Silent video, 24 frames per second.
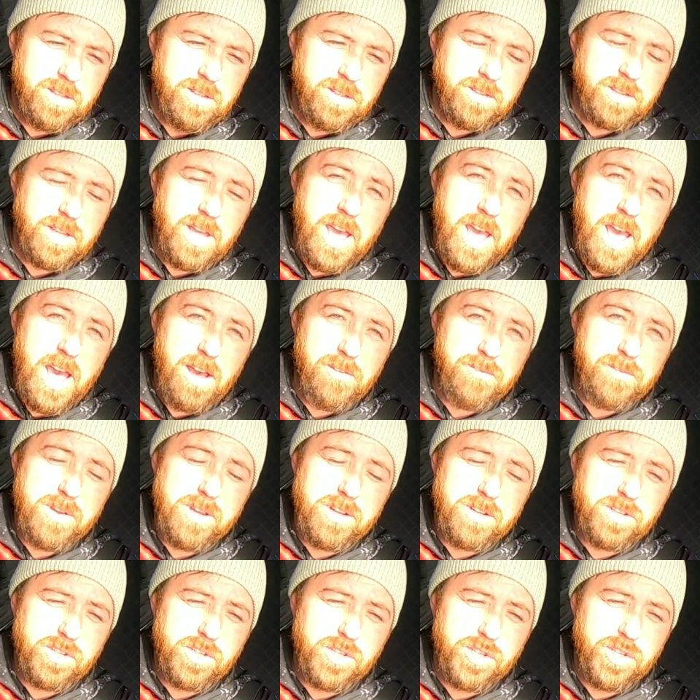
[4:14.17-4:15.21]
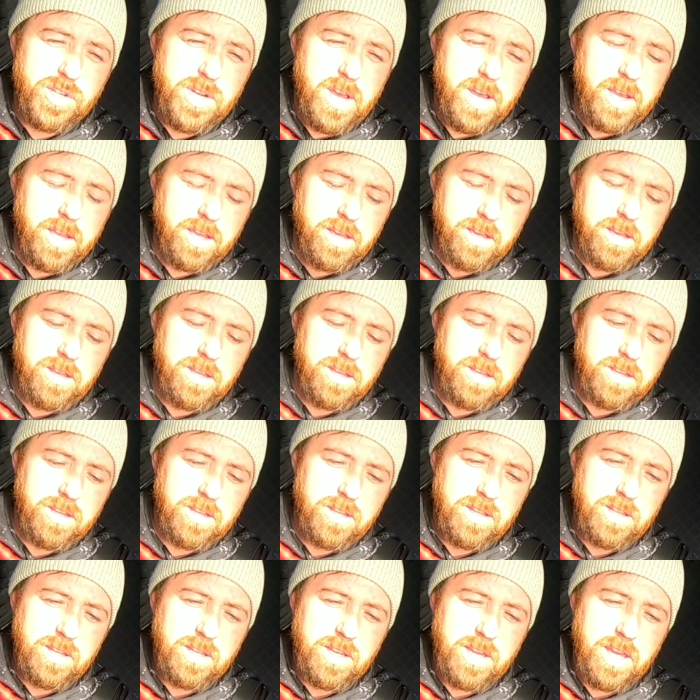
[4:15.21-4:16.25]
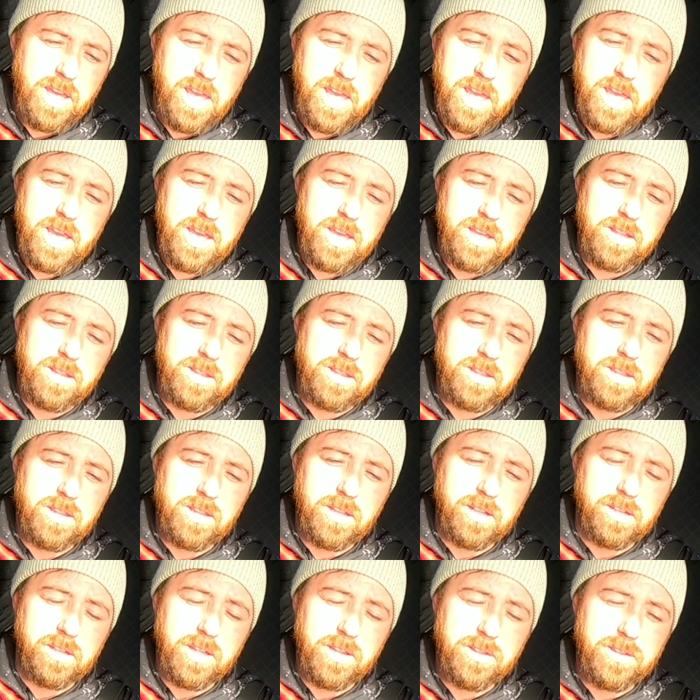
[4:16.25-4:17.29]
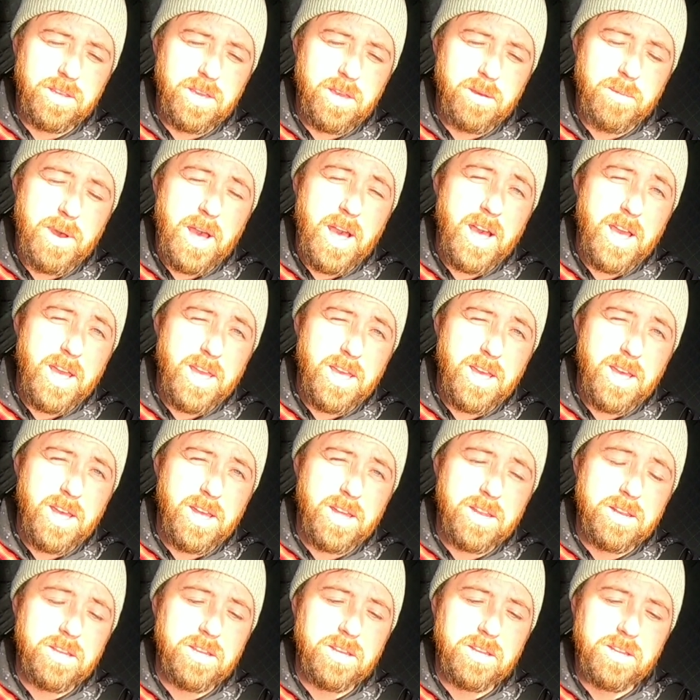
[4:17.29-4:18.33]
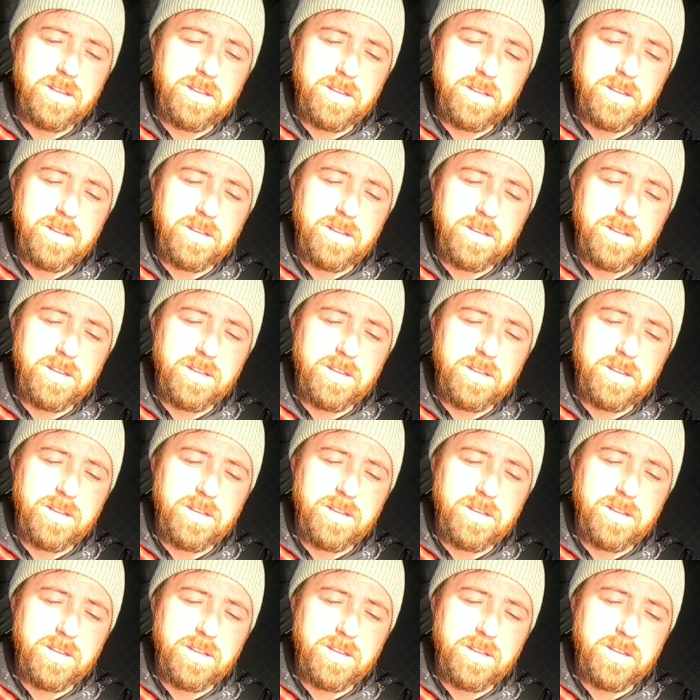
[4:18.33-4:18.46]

is the half inch chuck and the lithium ion